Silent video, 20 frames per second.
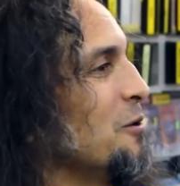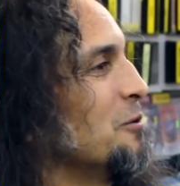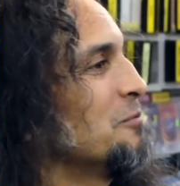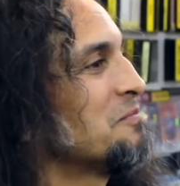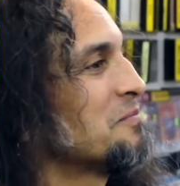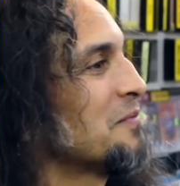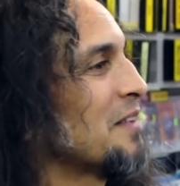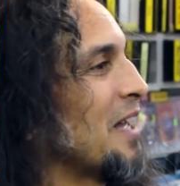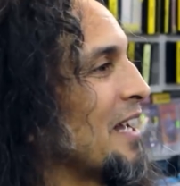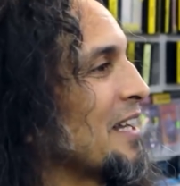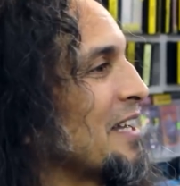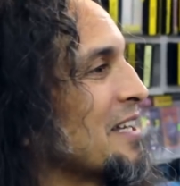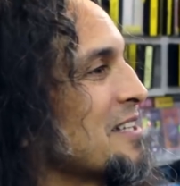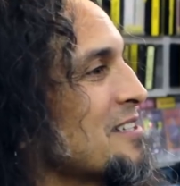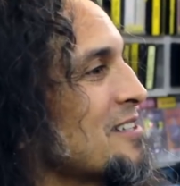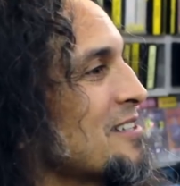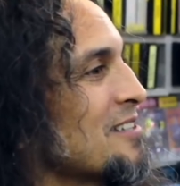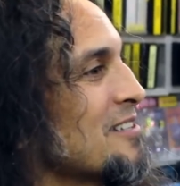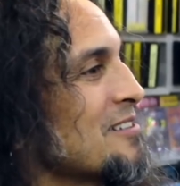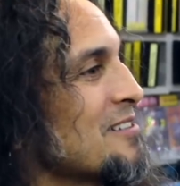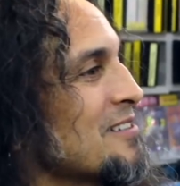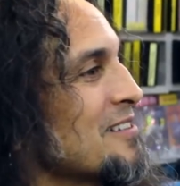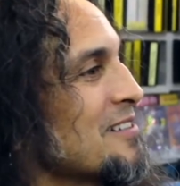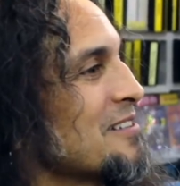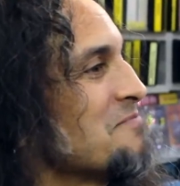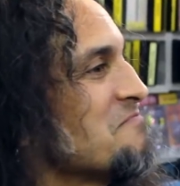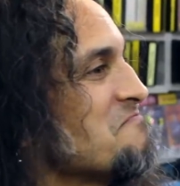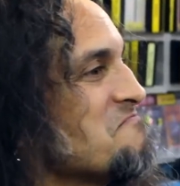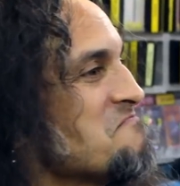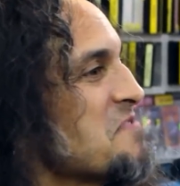oh, I guess
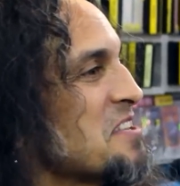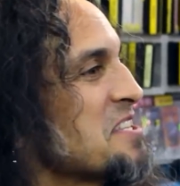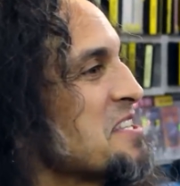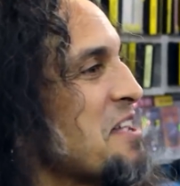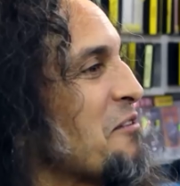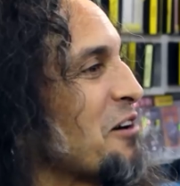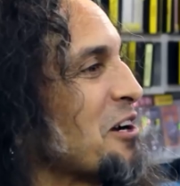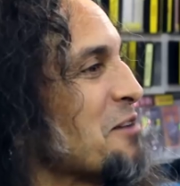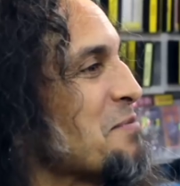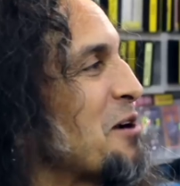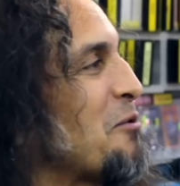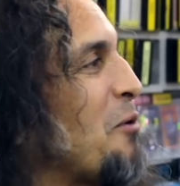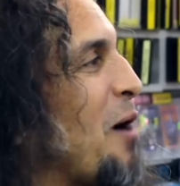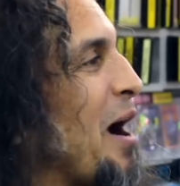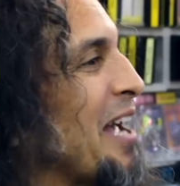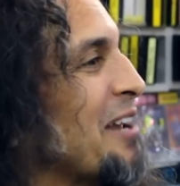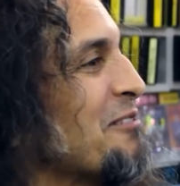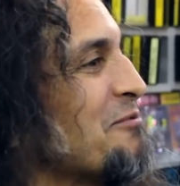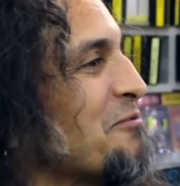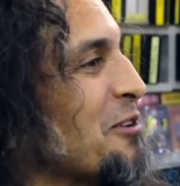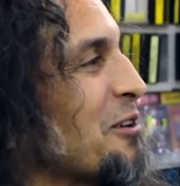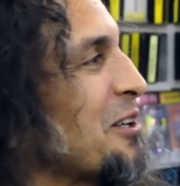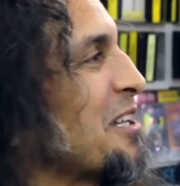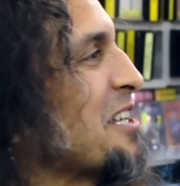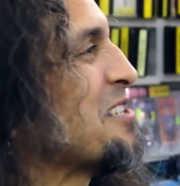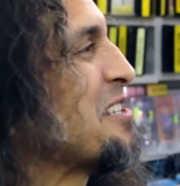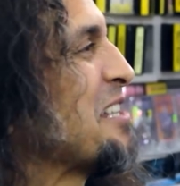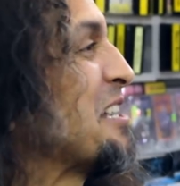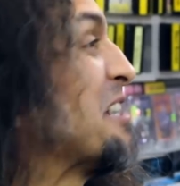it's never going to be quiet for KISS